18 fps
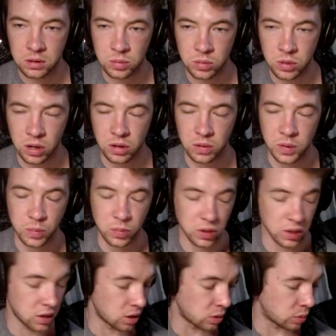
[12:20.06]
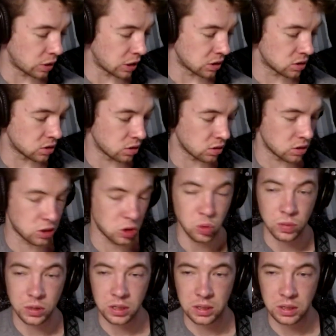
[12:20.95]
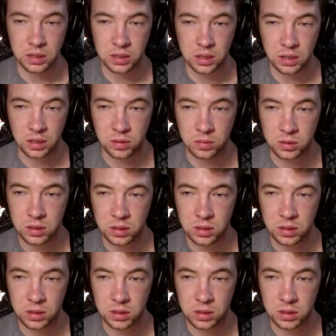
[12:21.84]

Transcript: probably been played on my guitar 2 million times.